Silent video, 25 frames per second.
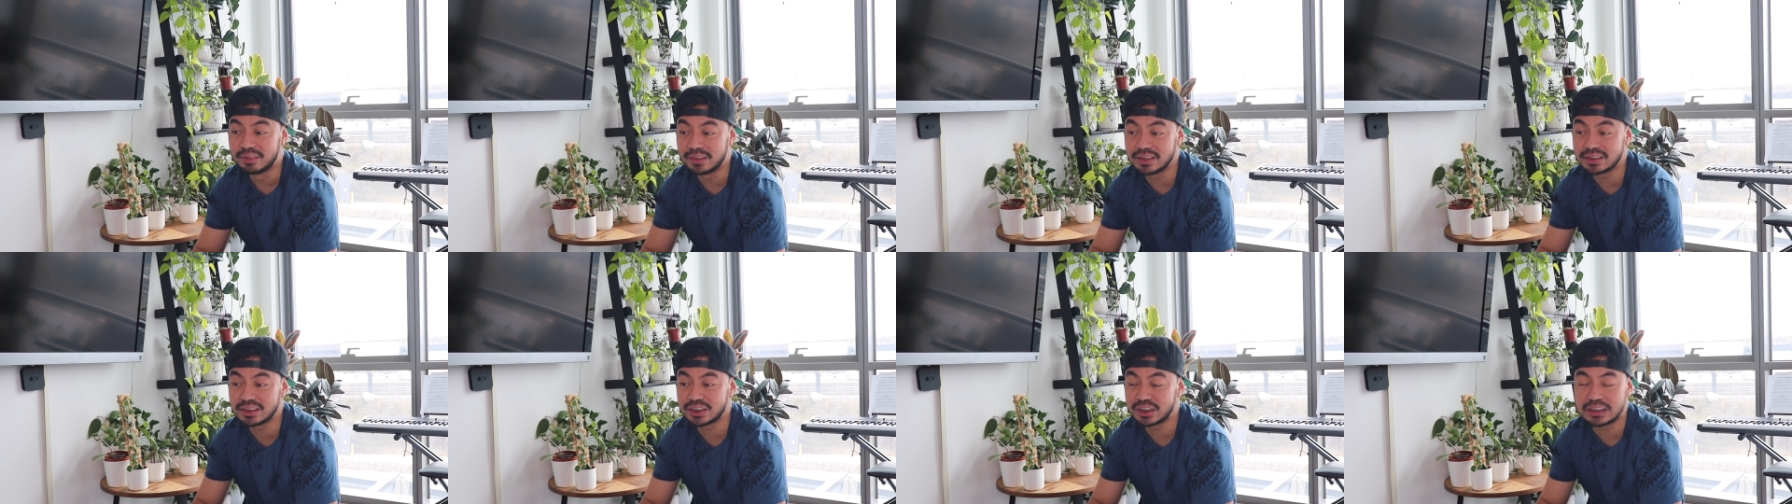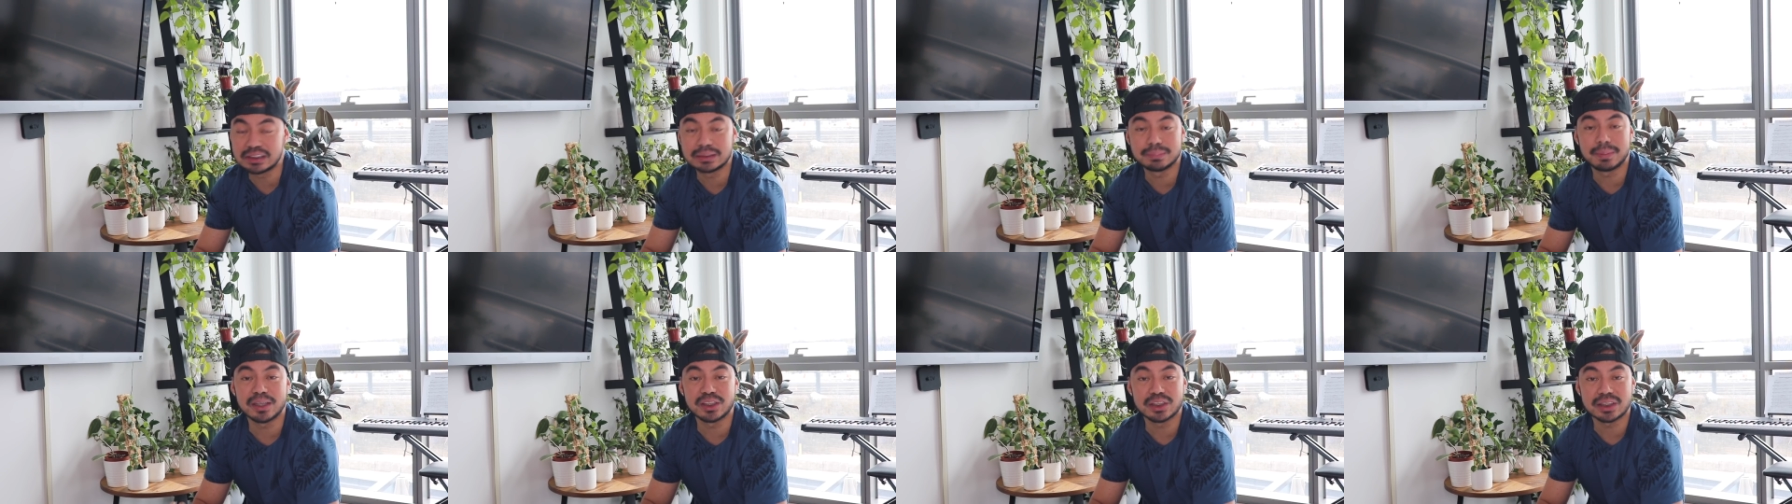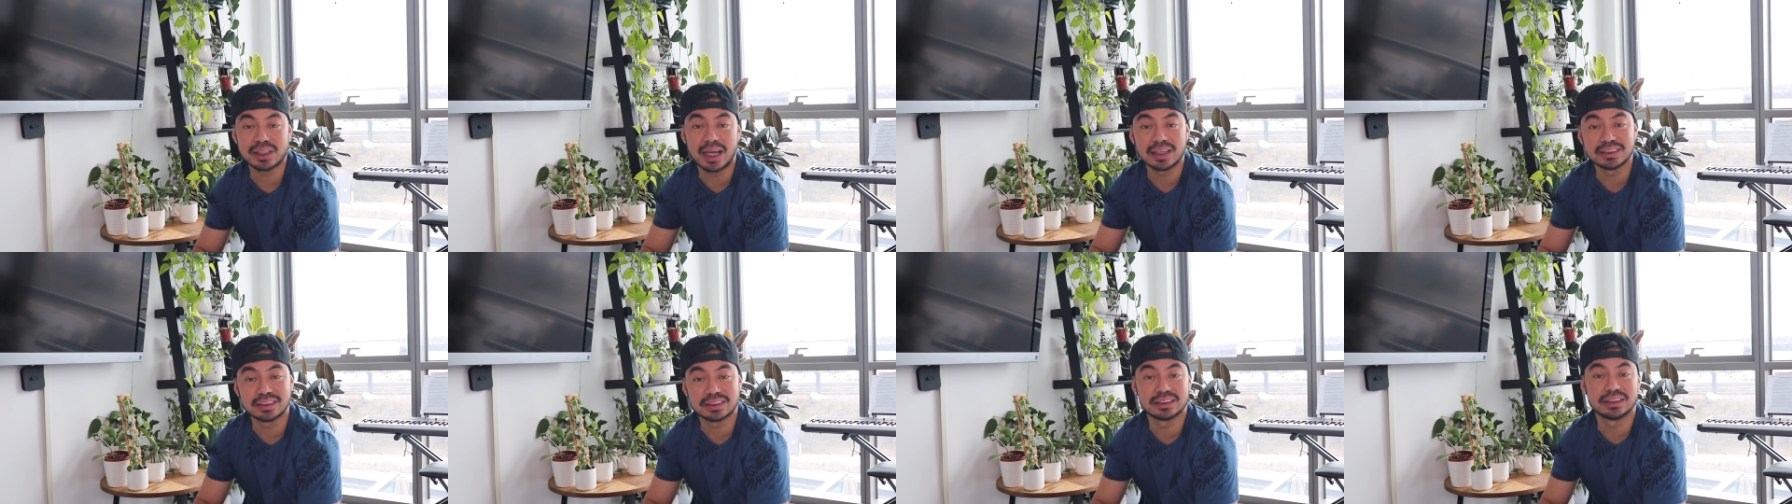She
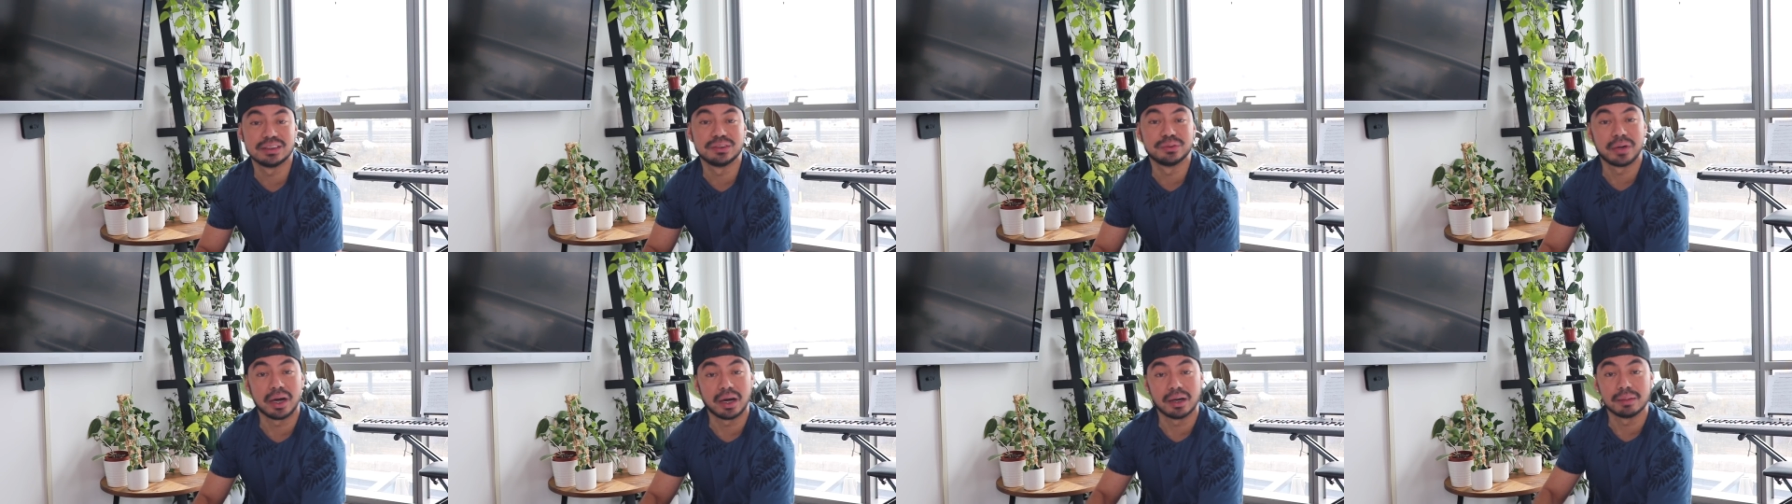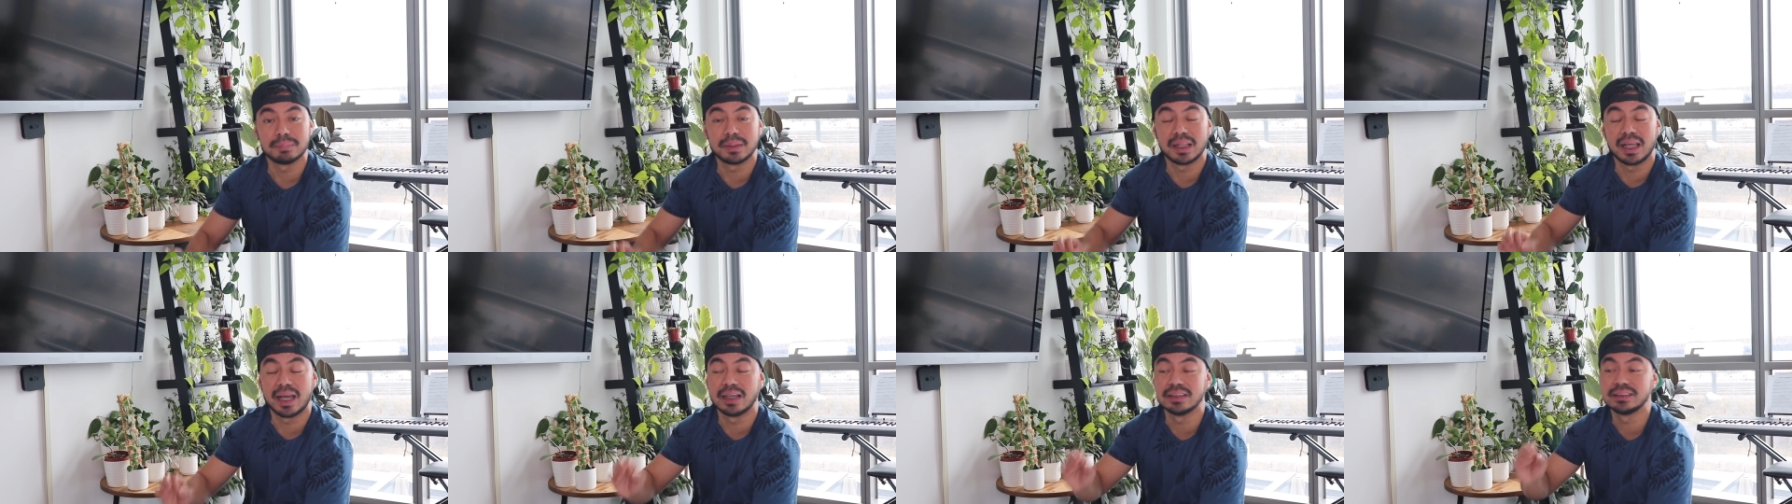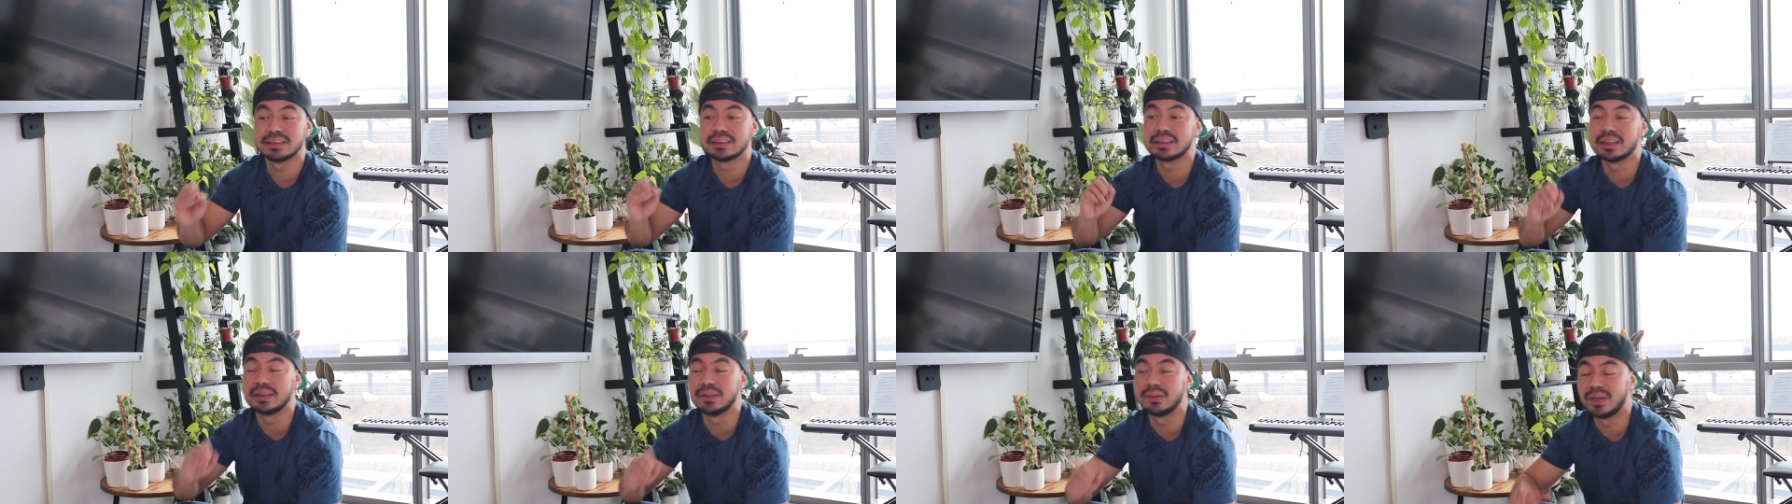specializes in rare
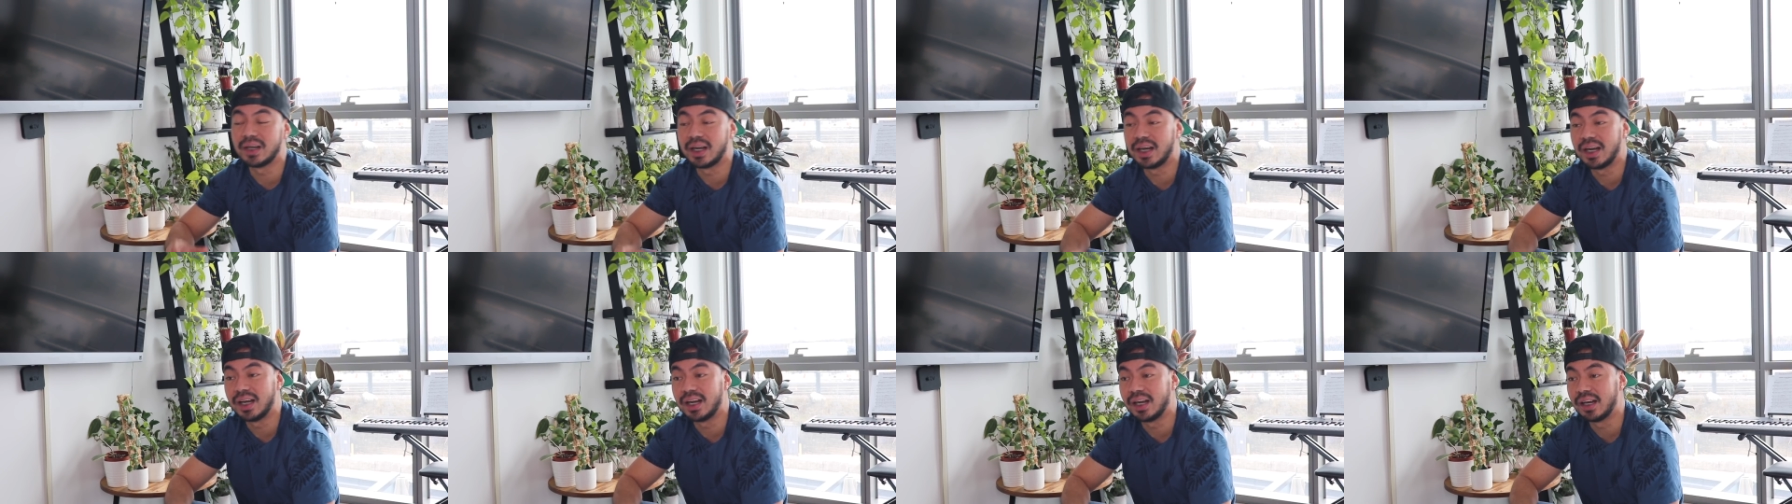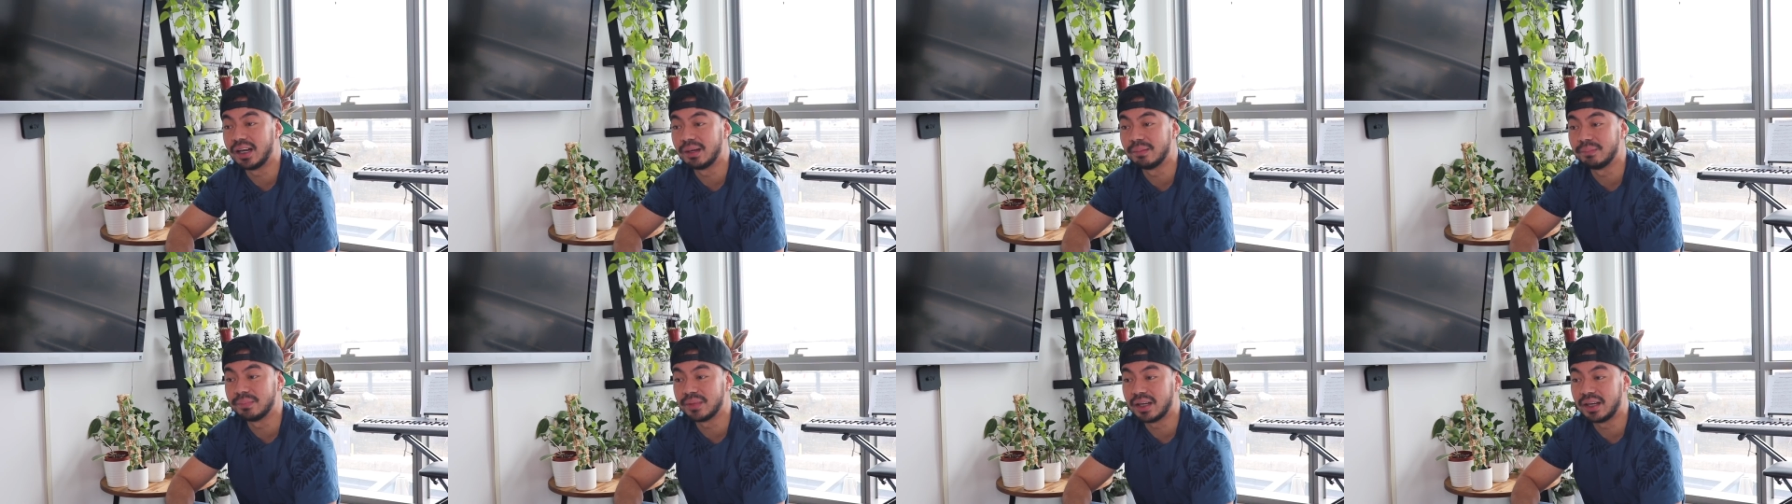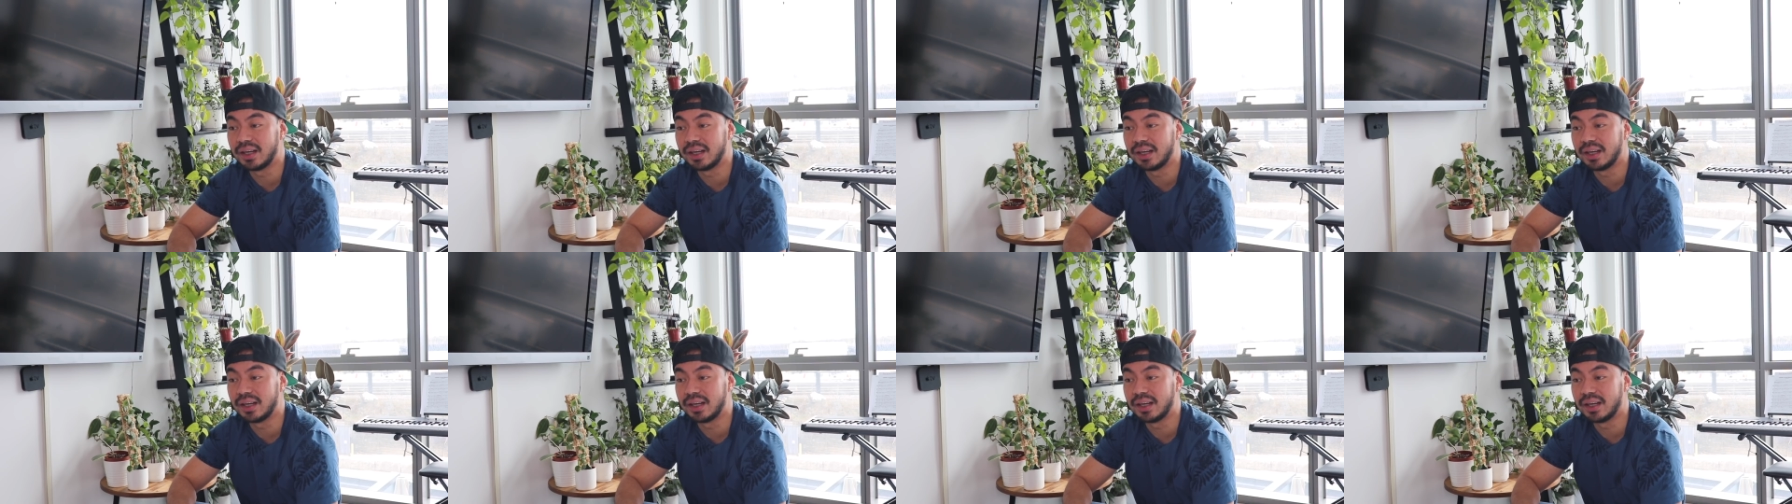plants, so um,